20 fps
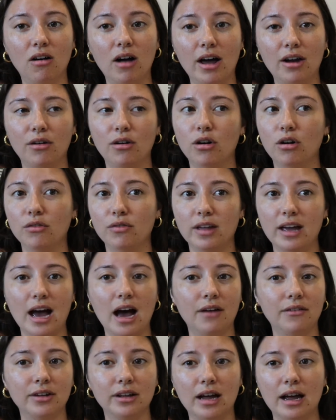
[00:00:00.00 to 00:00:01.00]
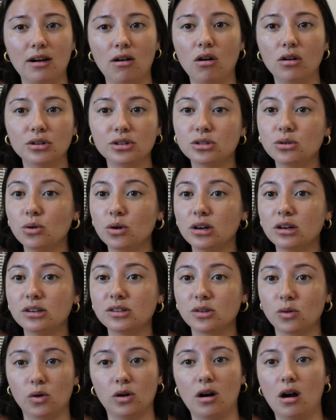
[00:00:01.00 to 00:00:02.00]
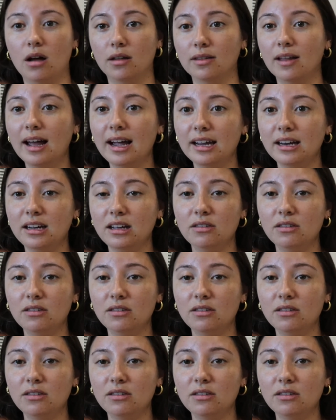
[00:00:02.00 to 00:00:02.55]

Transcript: I don't know if they have it at all stores or online